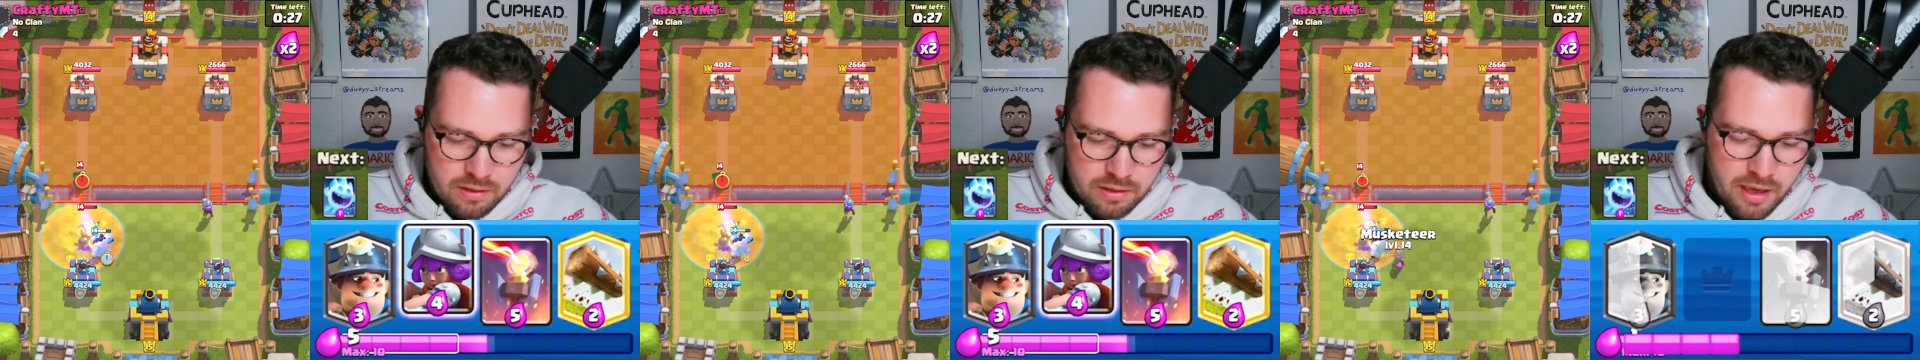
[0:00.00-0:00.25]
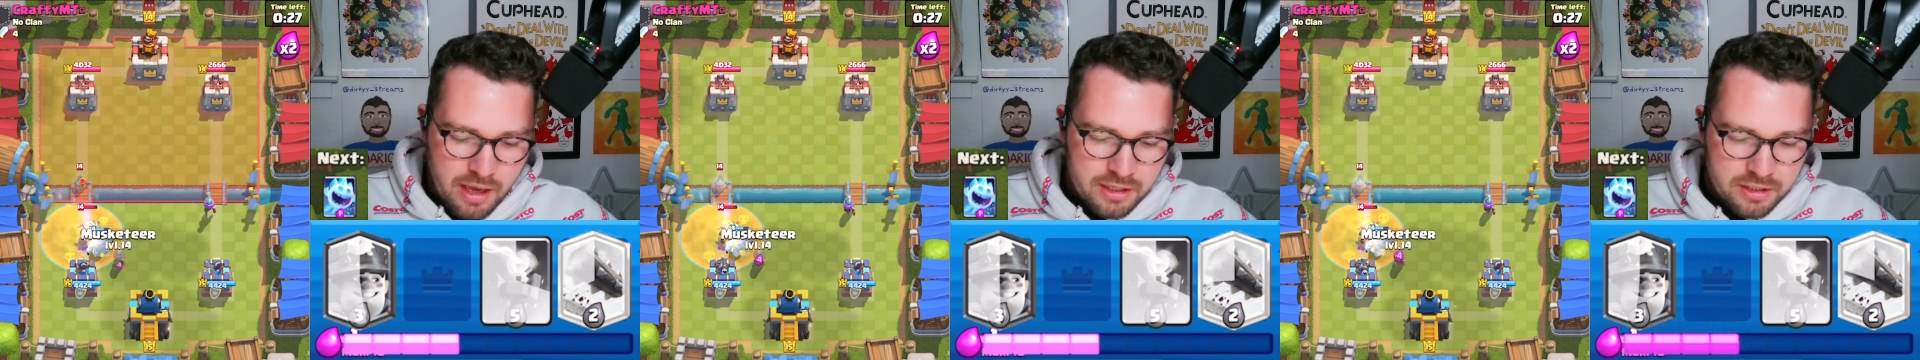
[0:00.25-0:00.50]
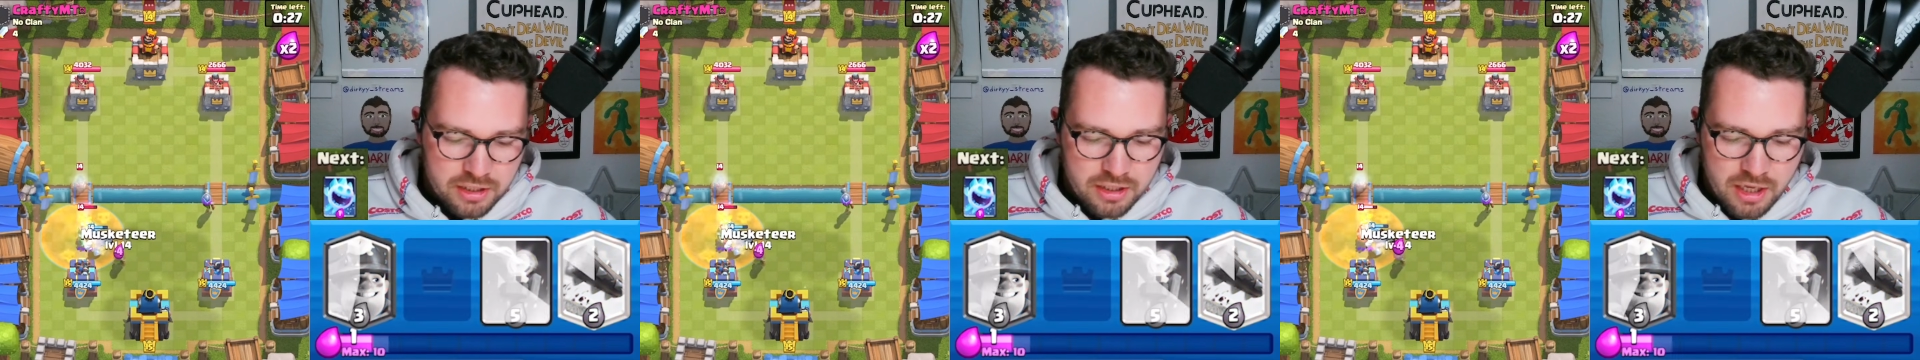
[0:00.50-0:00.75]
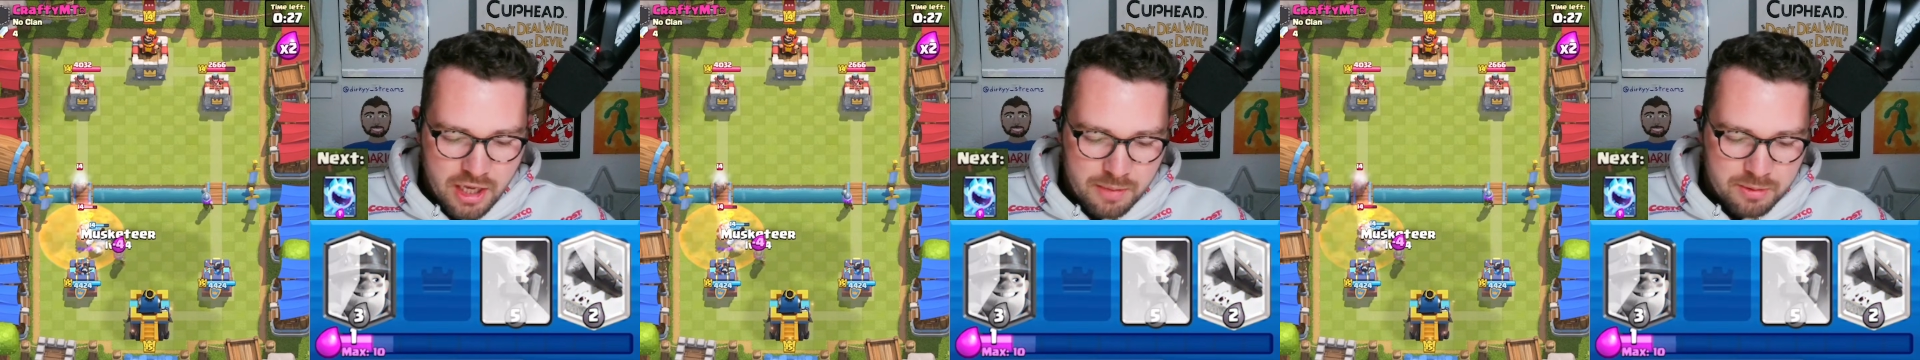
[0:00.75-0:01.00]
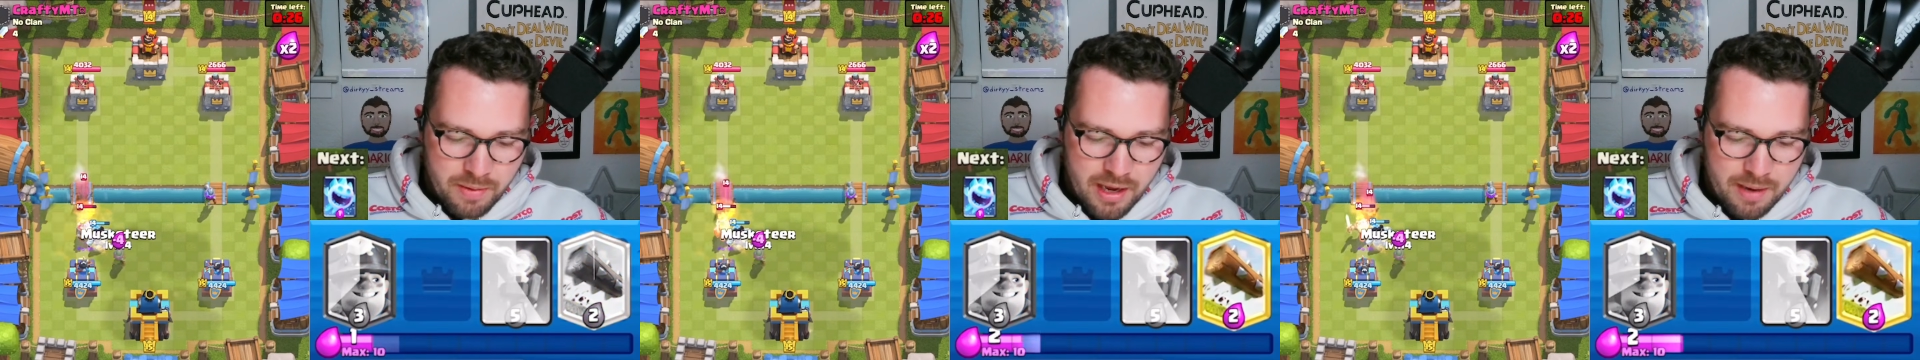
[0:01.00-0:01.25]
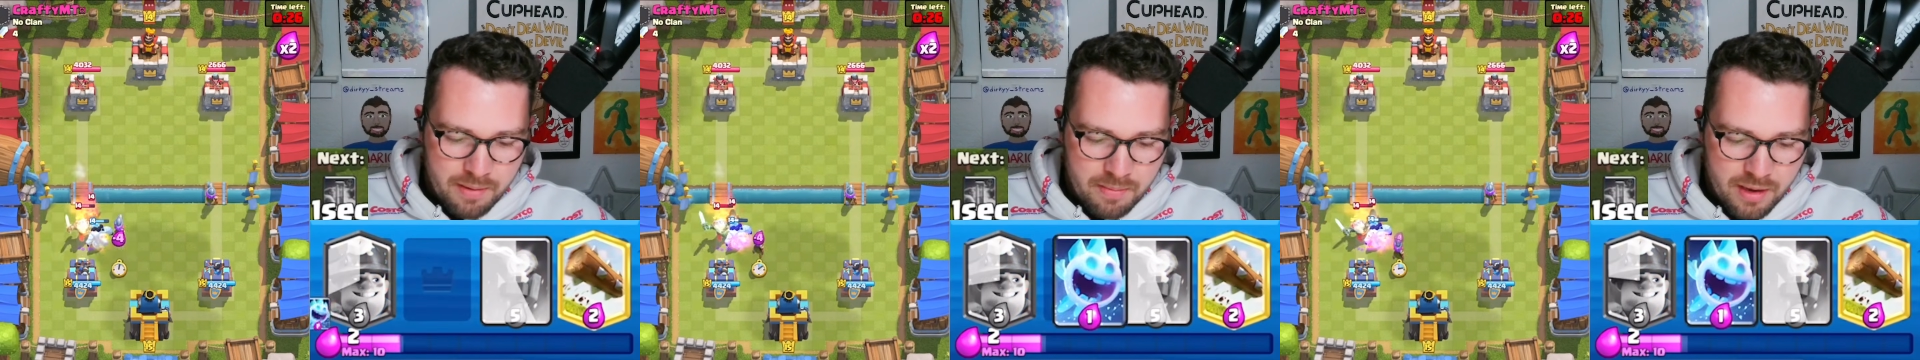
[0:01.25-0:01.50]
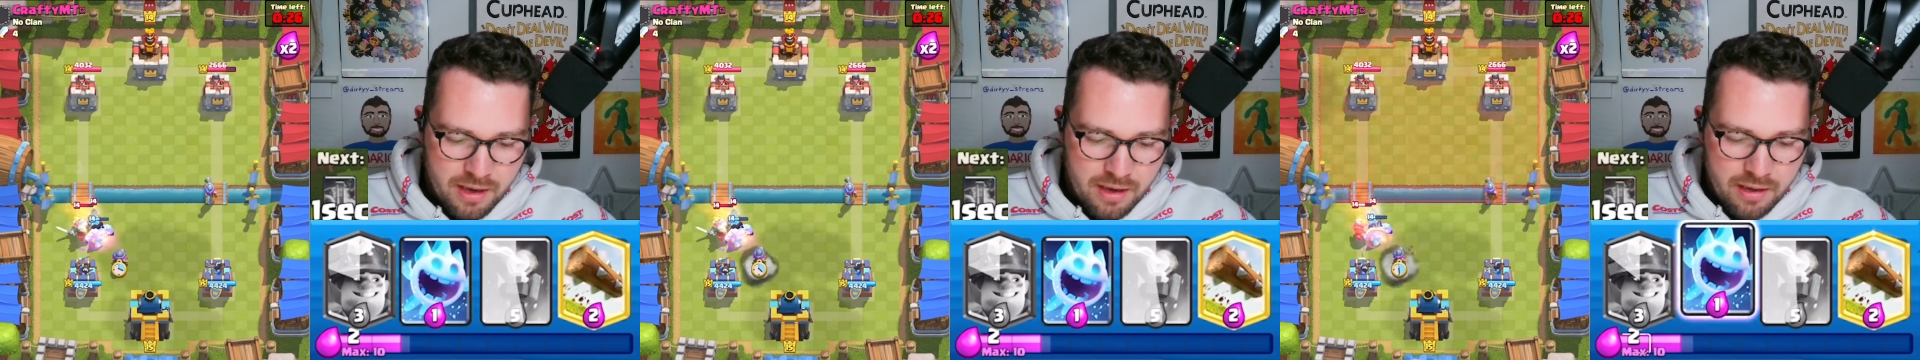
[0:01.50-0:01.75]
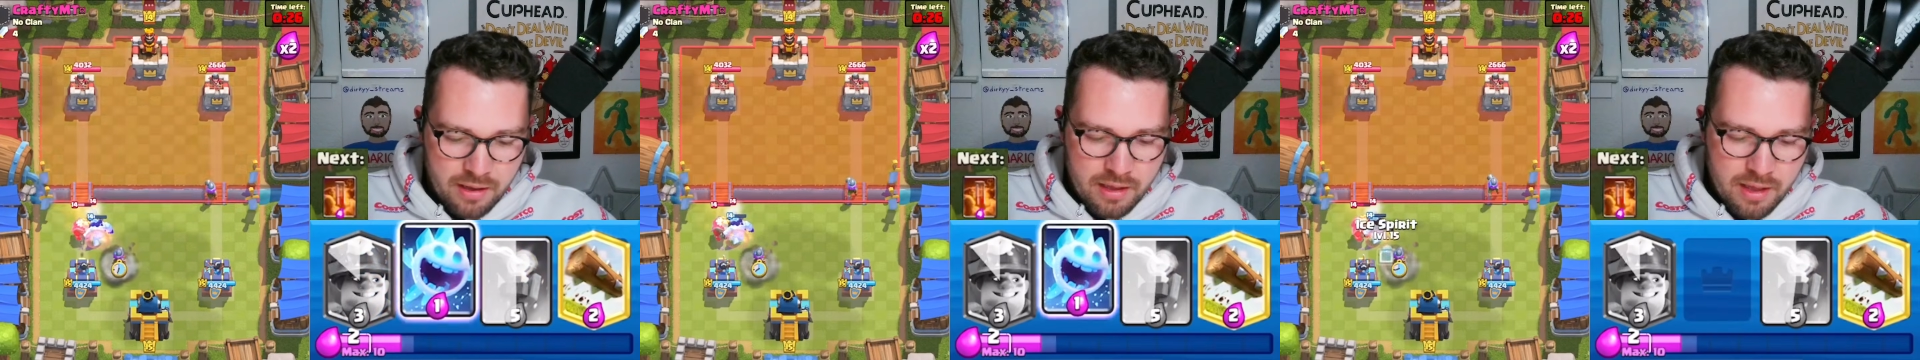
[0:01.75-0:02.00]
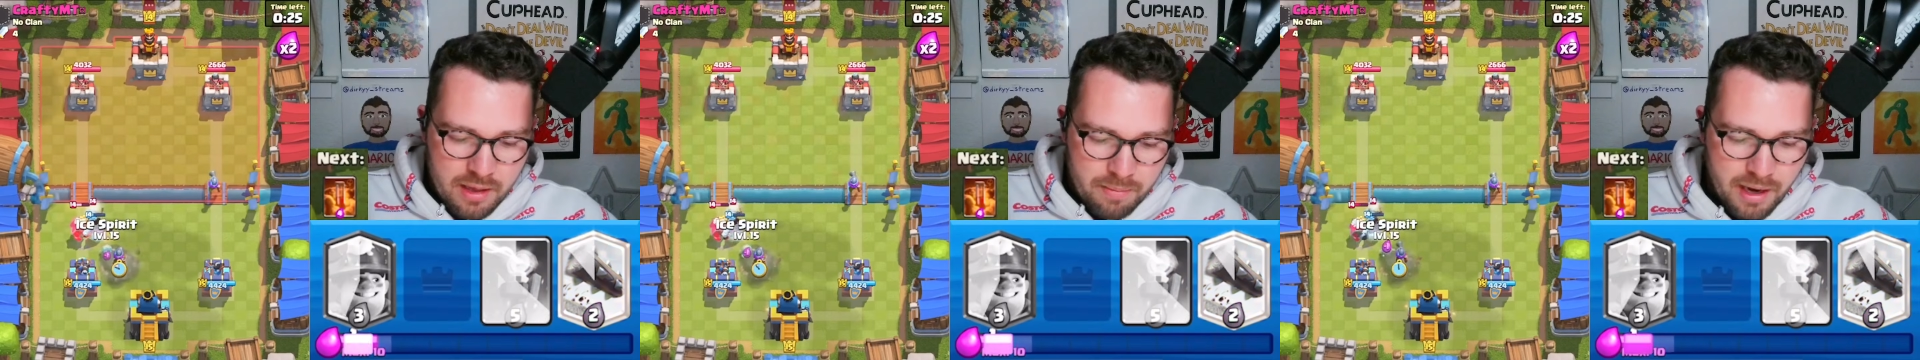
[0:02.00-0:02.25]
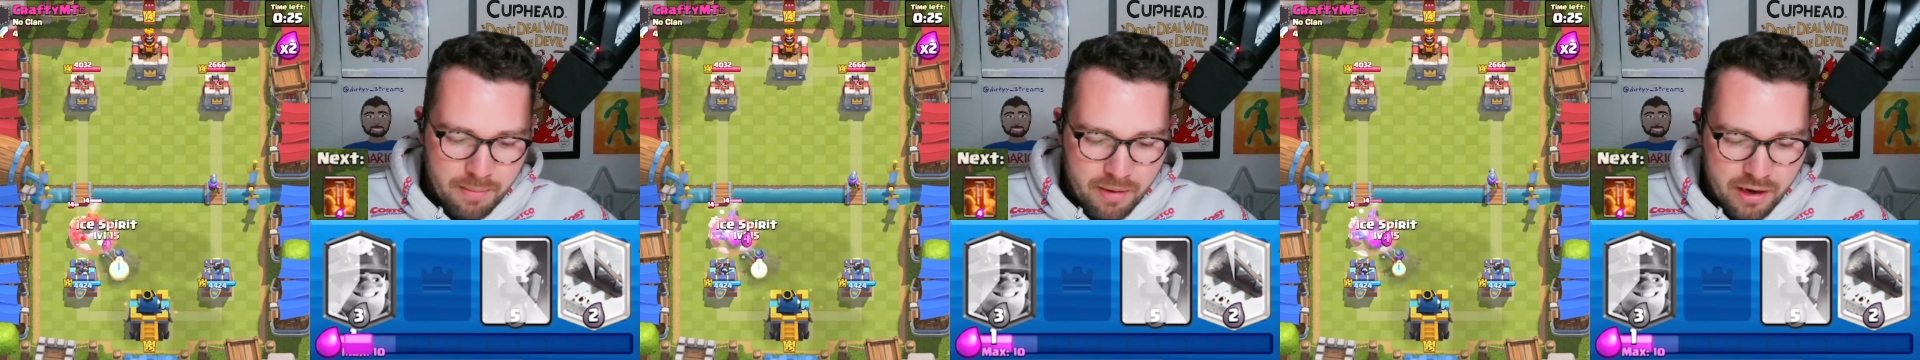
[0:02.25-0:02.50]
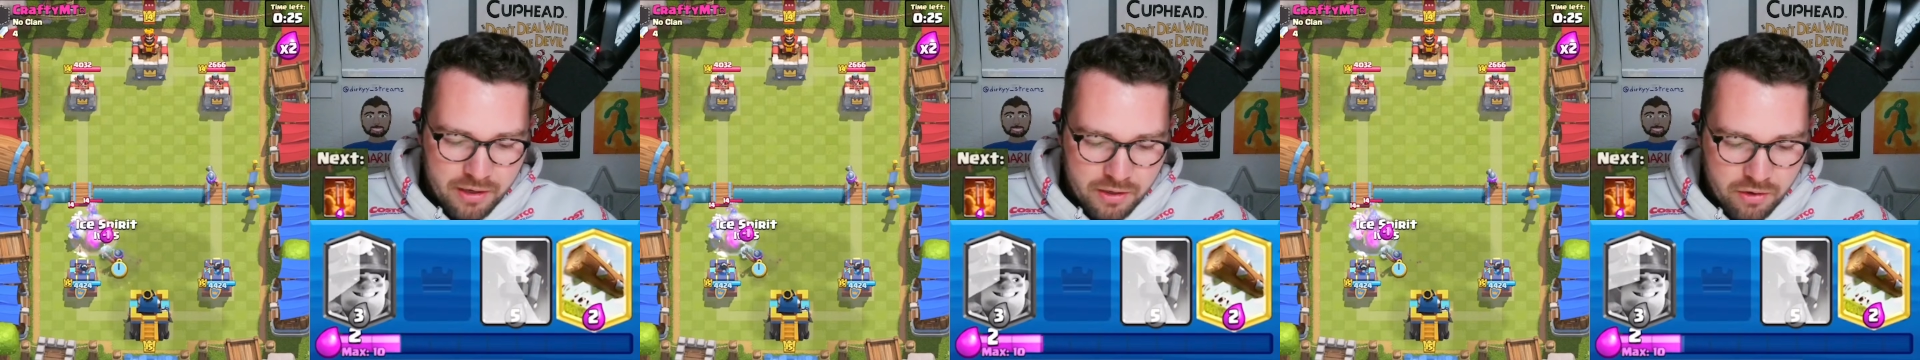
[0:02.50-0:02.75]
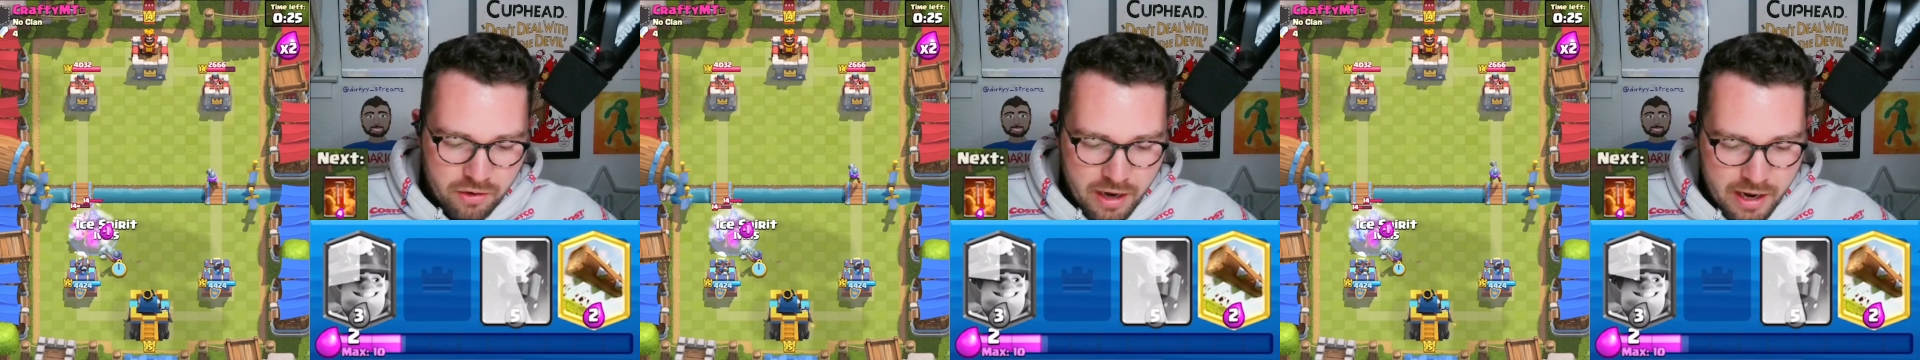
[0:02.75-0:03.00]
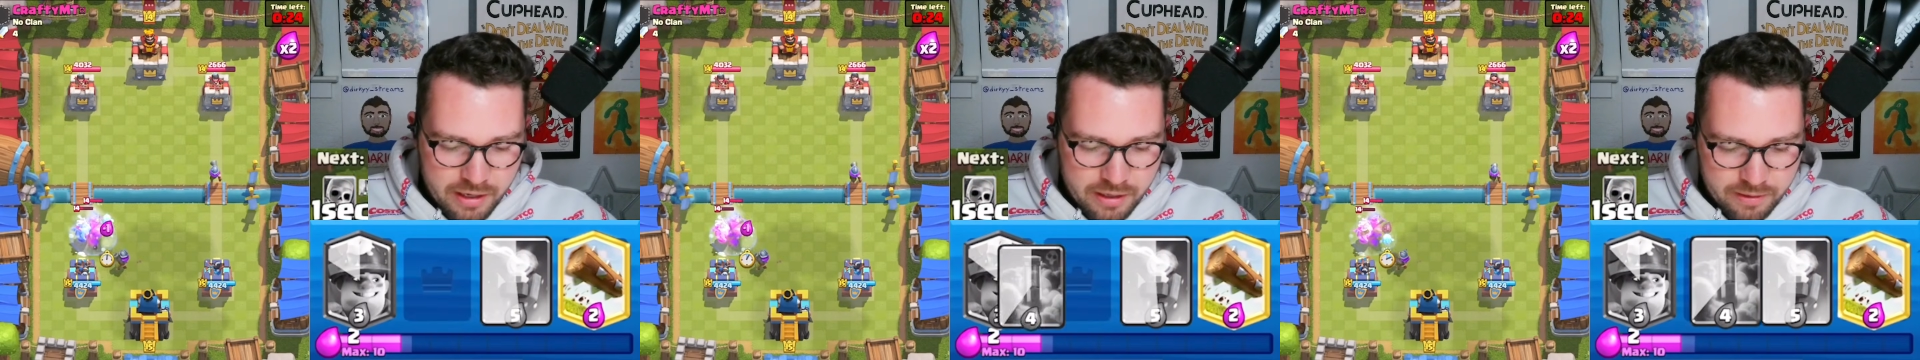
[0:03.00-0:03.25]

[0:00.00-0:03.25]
Okay, he's just going to keep spamming me, but I'm not going to crack.